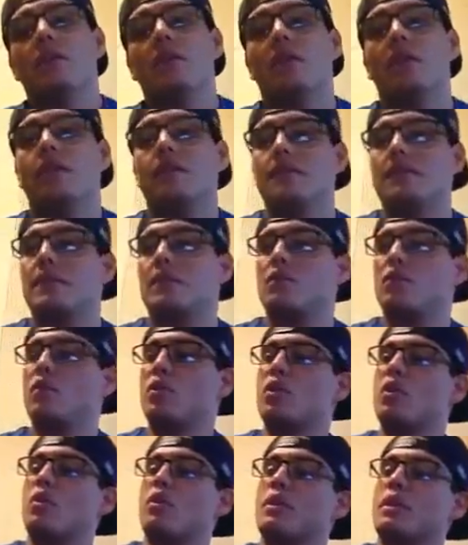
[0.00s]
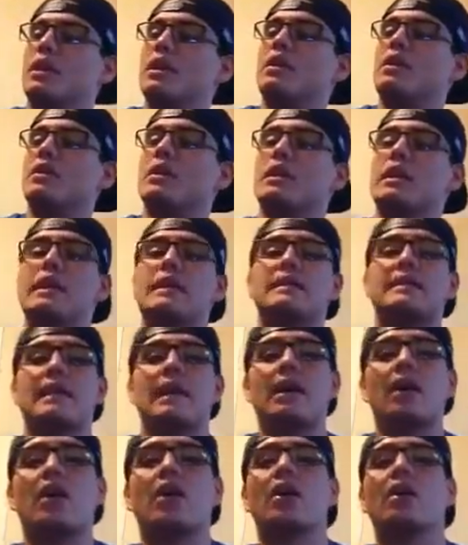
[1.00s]
all of a sudden we're going here, and then it hits
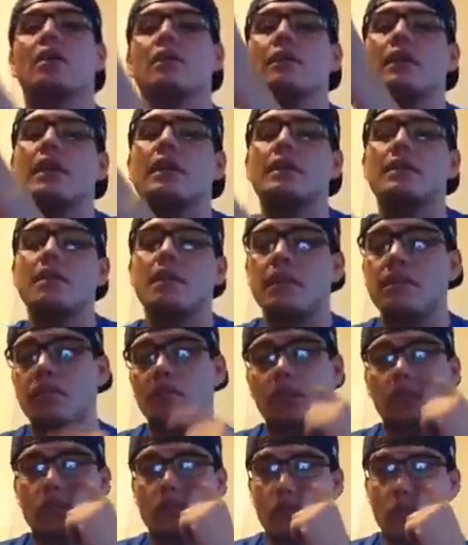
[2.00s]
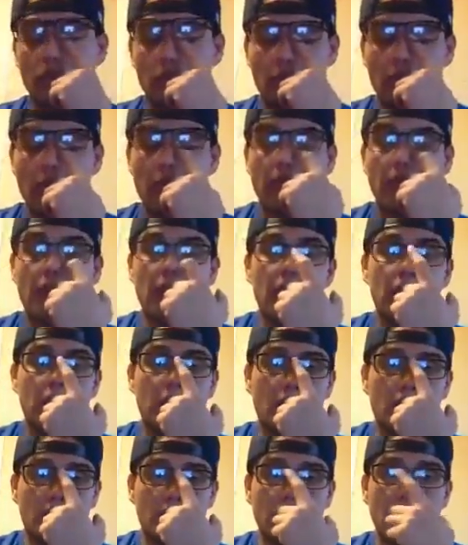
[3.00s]
that curve, that exponential growth, where everything
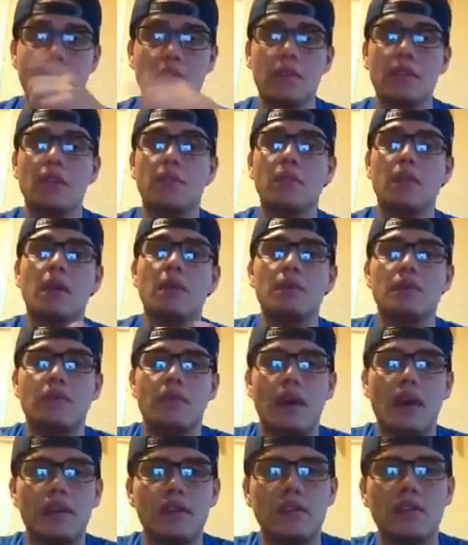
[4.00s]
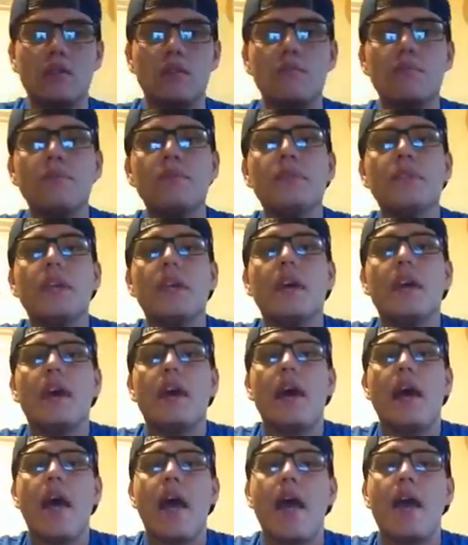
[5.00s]
changes, everything becomes faster,
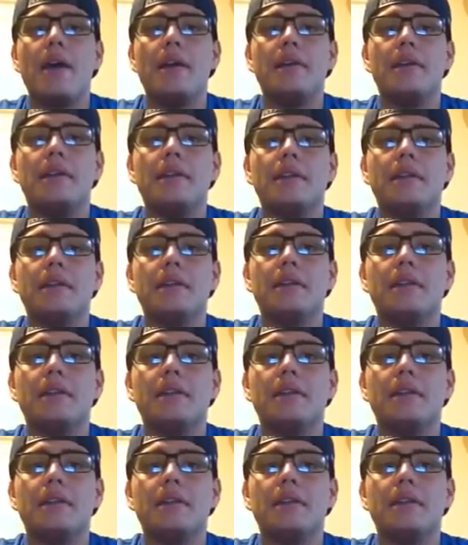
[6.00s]
and